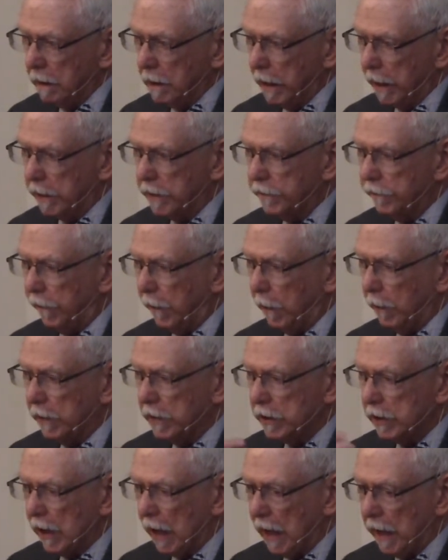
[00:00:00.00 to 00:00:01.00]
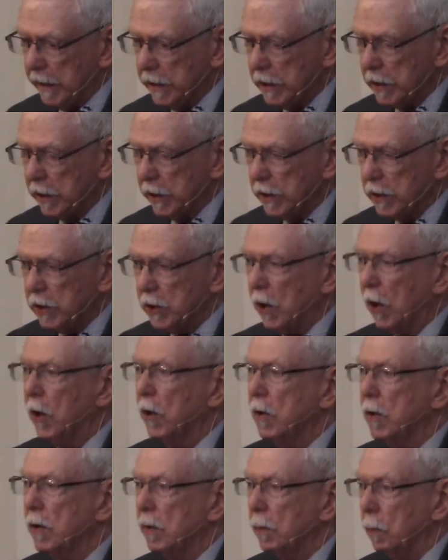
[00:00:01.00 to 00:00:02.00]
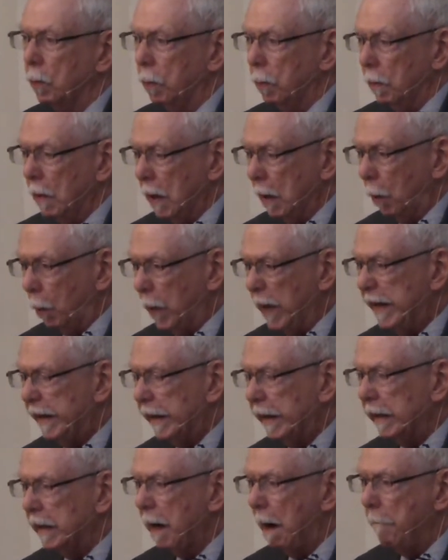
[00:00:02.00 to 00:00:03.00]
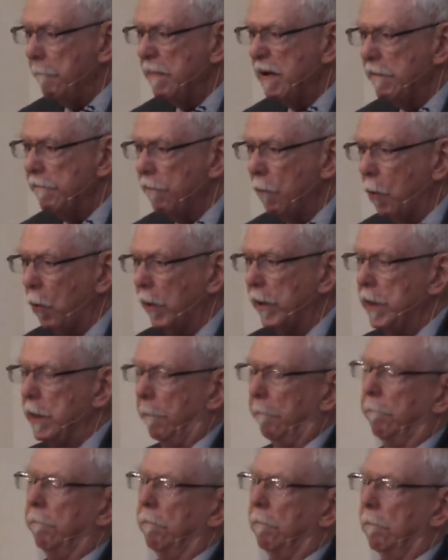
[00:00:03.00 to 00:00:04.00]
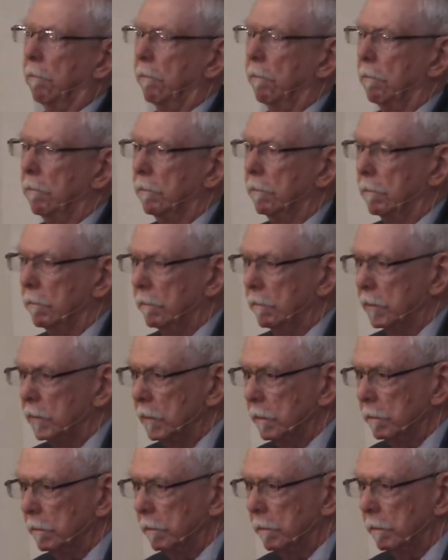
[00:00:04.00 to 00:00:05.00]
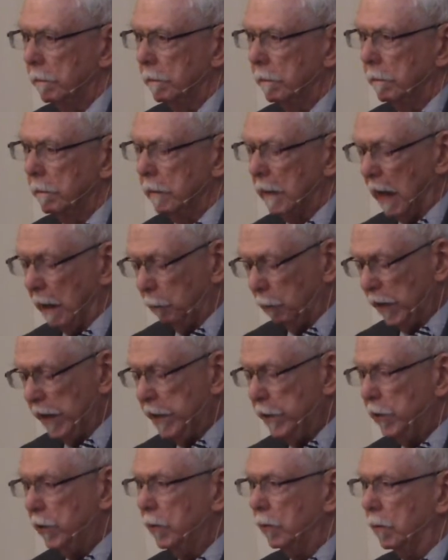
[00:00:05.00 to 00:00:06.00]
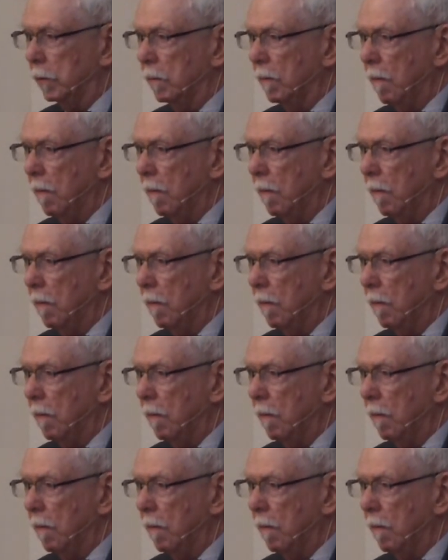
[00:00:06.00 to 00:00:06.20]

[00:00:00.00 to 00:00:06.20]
As far as God is concerned, we can come before Him. And we do.